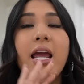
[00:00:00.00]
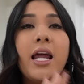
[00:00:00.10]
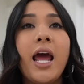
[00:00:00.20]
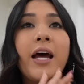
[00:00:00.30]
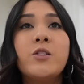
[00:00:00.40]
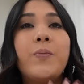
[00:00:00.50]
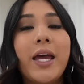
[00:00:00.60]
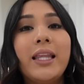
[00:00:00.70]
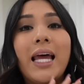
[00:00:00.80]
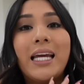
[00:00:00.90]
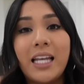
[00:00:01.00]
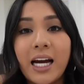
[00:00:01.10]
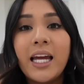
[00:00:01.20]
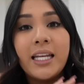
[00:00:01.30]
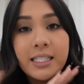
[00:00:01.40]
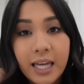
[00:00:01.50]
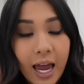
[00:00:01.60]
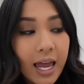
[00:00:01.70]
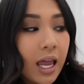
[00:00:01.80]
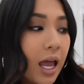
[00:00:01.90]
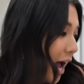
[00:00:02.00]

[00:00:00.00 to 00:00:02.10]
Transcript: it has been like night and day.